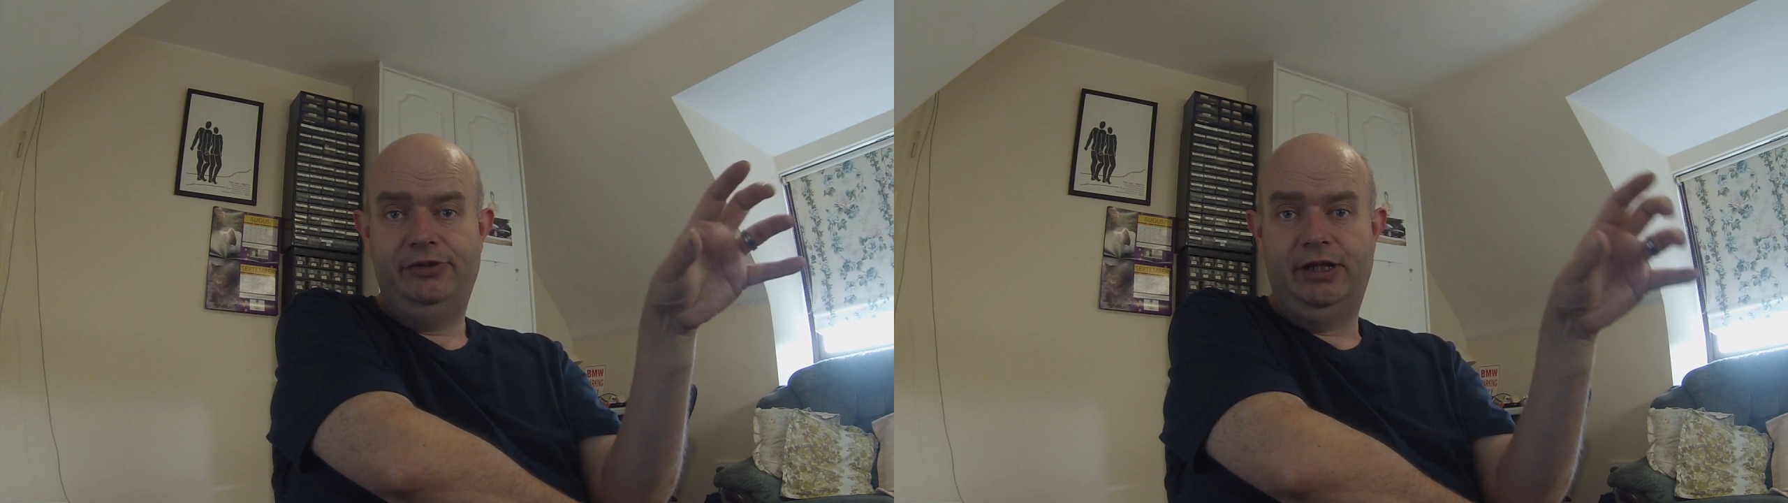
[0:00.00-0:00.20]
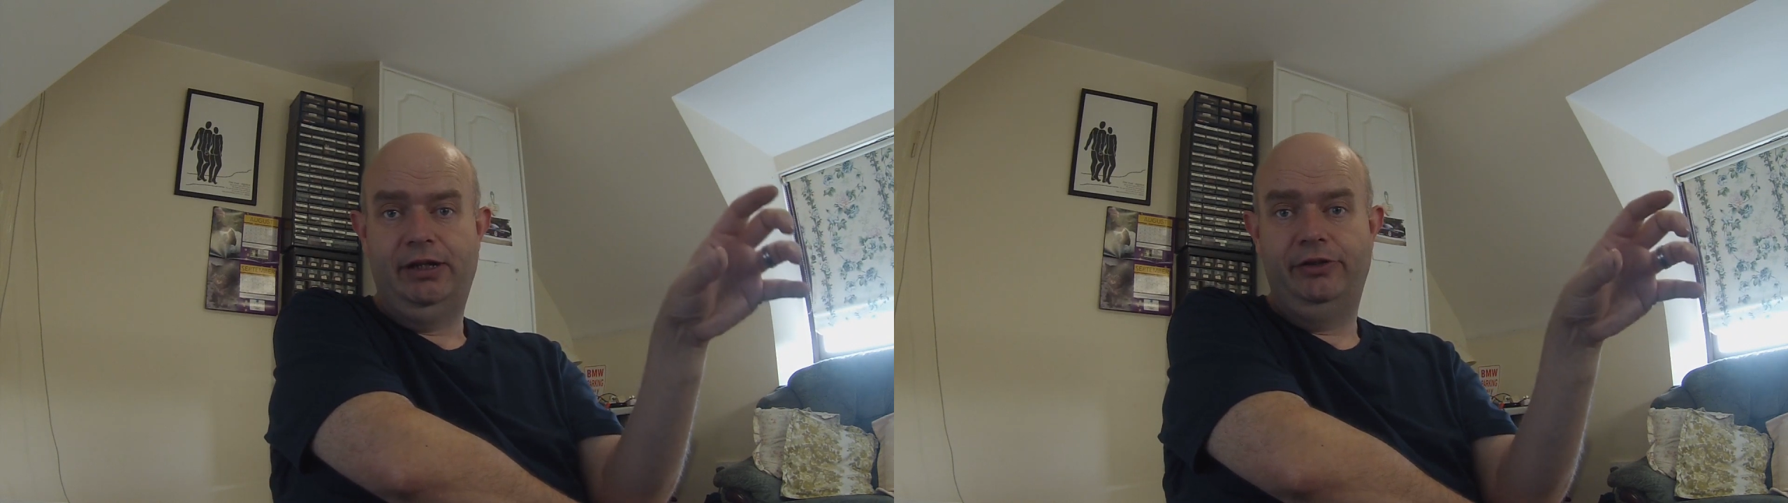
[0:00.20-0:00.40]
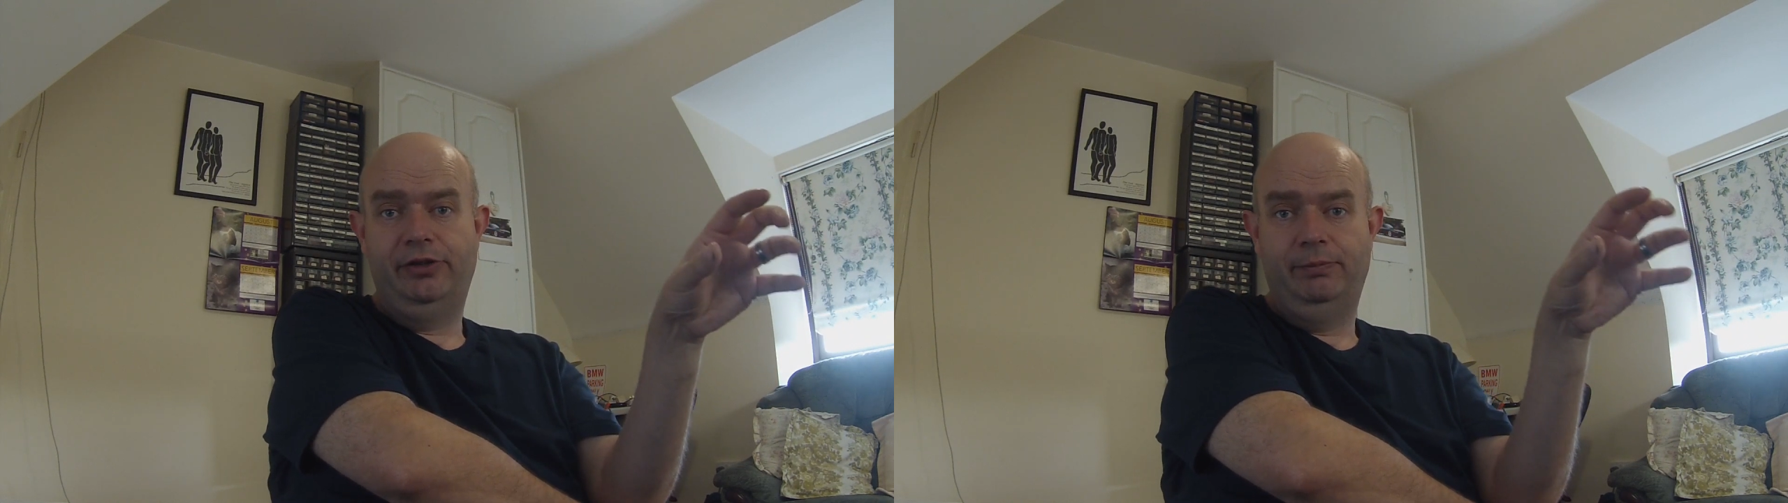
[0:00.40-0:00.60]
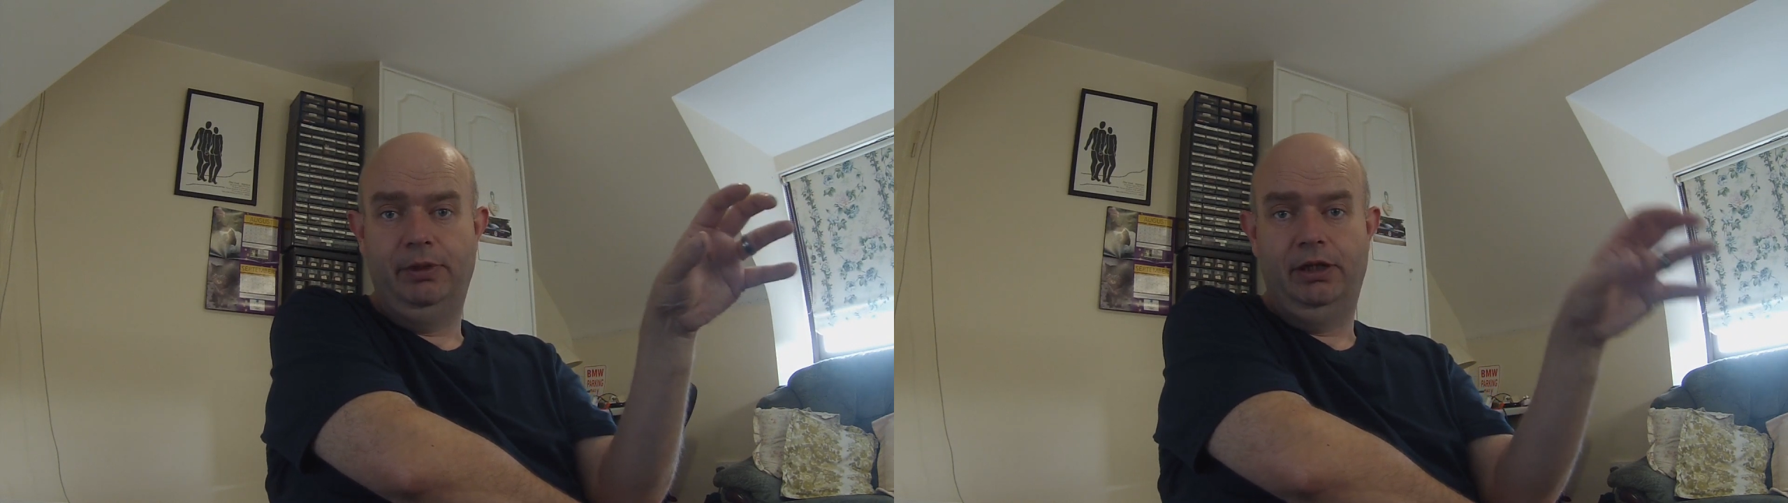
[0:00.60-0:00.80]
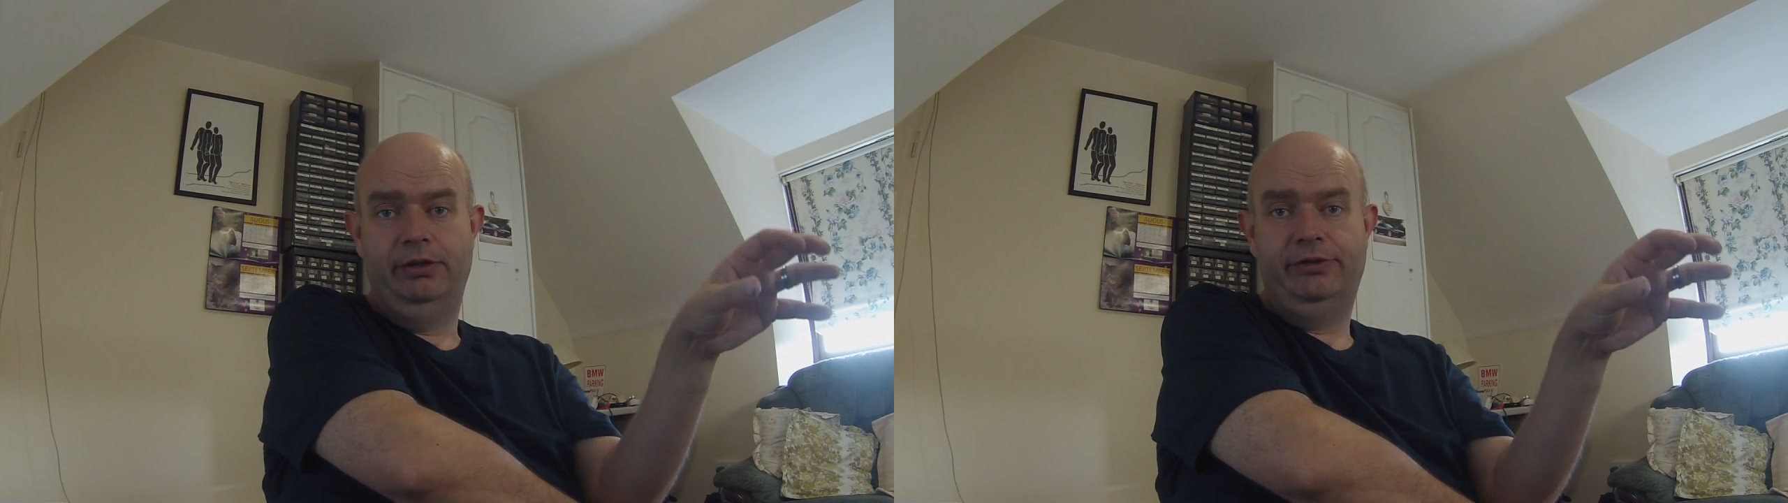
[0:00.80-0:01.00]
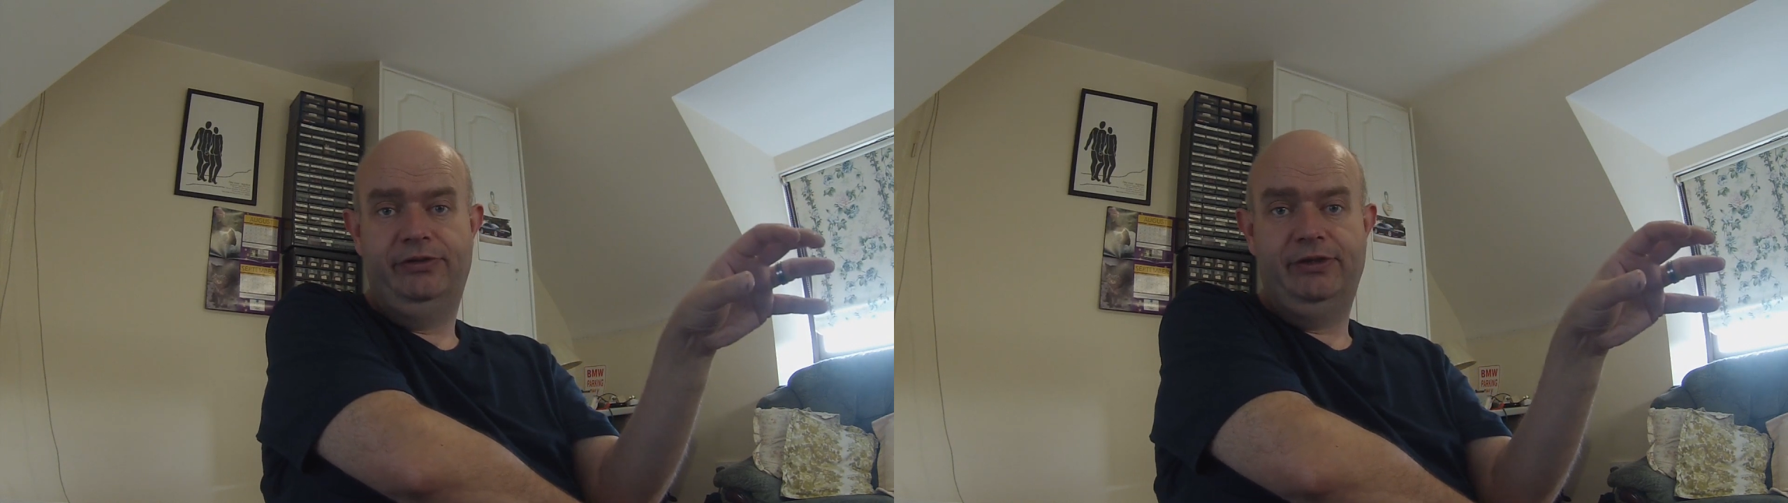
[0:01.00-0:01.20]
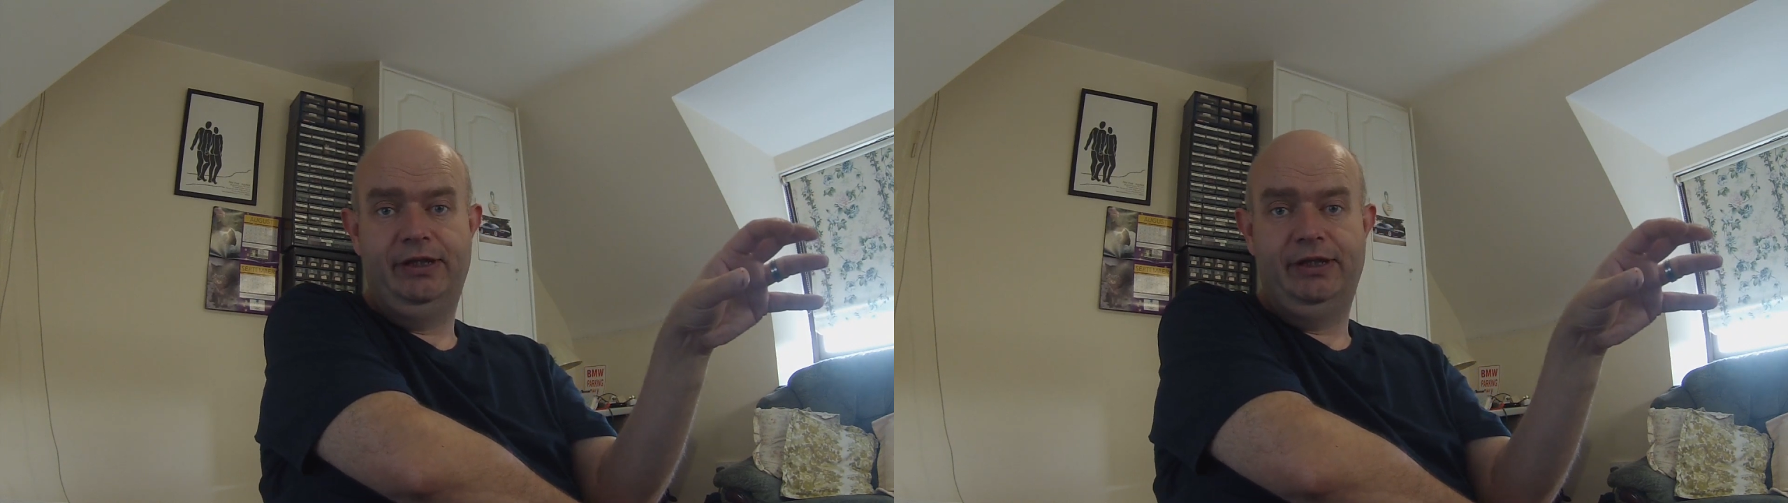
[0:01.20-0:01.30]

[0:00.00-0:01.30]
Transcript: charger blocks